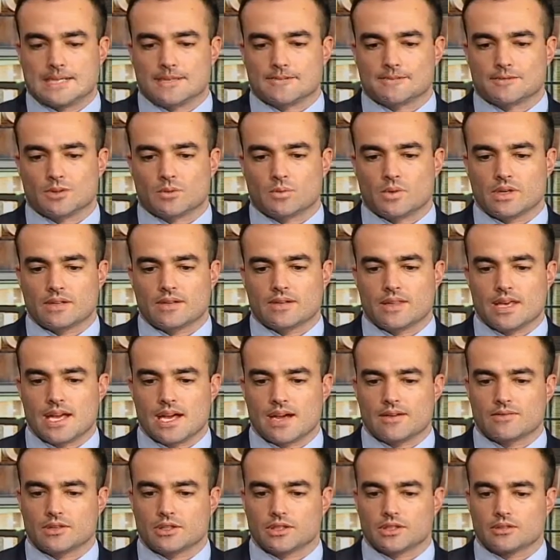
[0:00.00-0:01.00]
So they
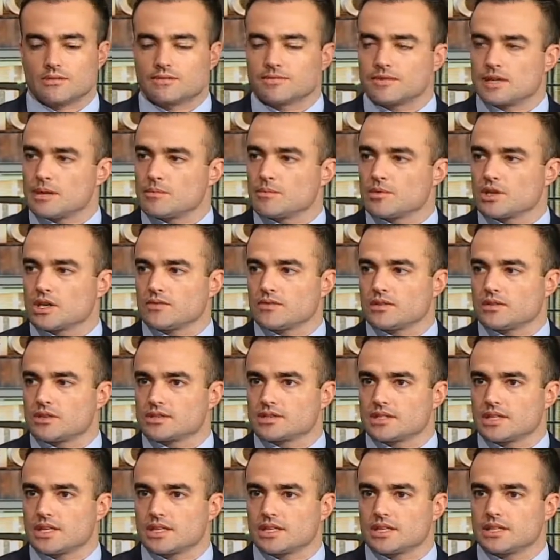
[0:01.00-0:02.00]
have a good framework of
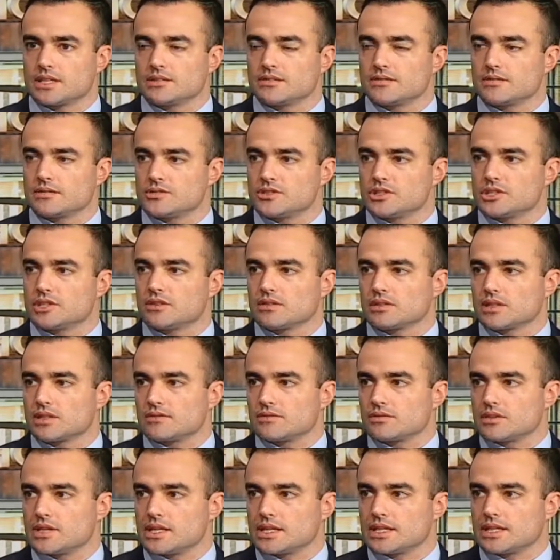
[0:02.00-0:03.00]
understanding generally
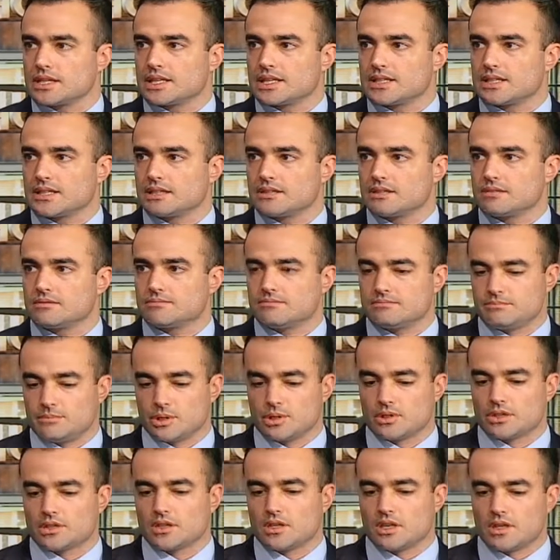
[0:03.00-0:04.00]
of reading, and then
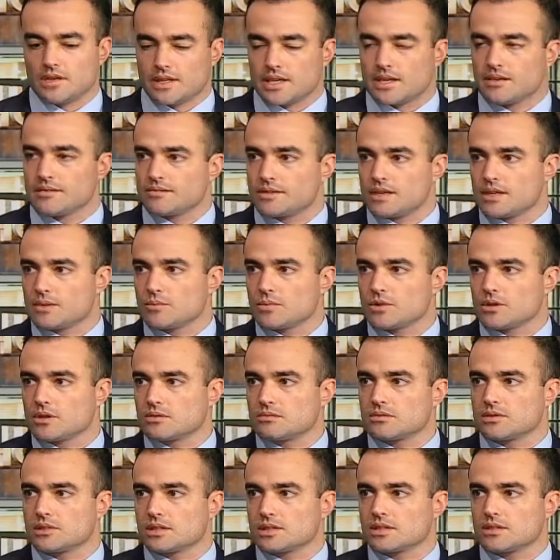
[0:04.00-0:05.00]
building on that
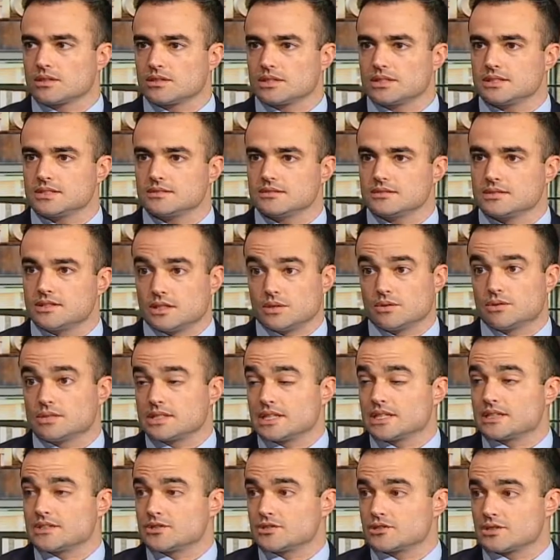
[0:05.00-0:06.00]
framework with
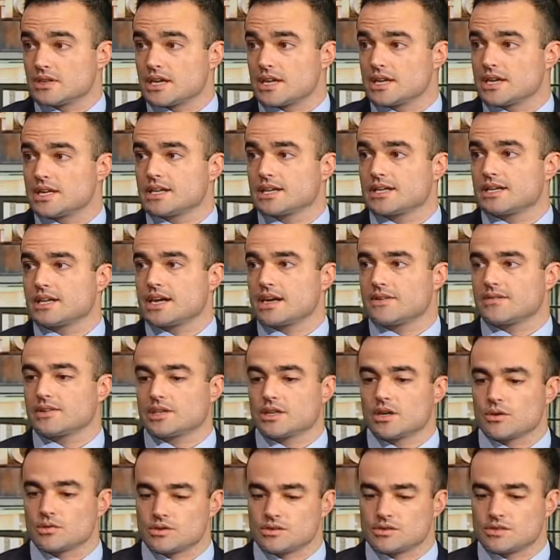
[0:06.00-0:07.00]
intense training and having
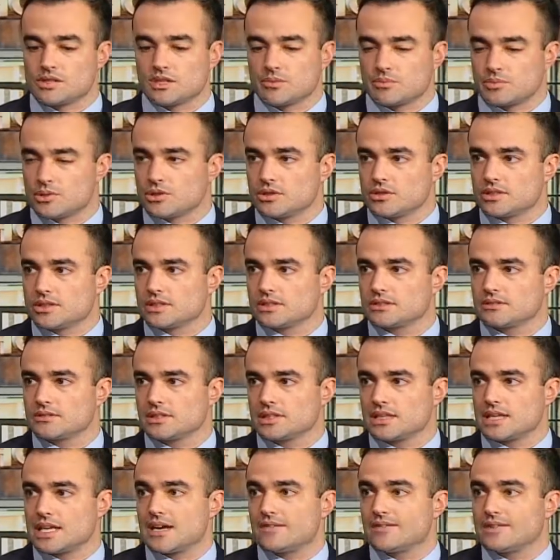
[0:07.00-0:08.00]
coaches in the building
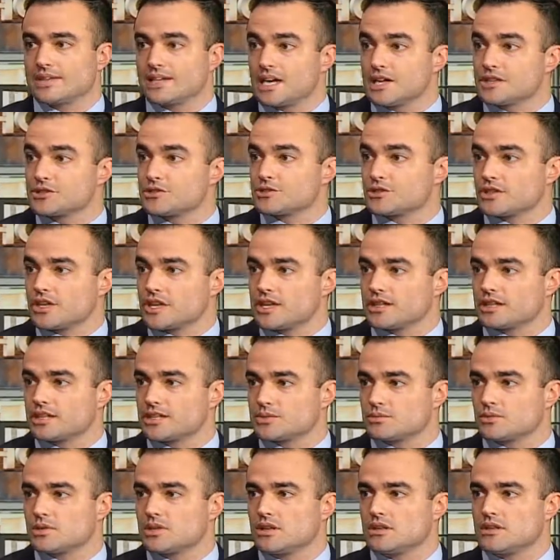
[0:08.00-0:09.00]
and having us trained
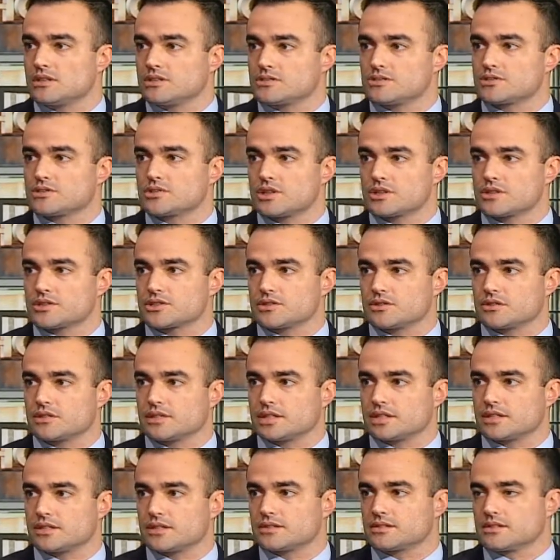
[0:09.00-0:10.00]
as well as instructional
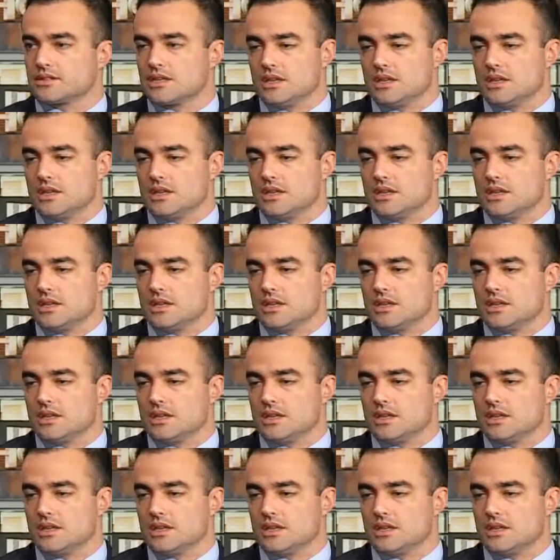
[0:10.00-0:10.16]
leaders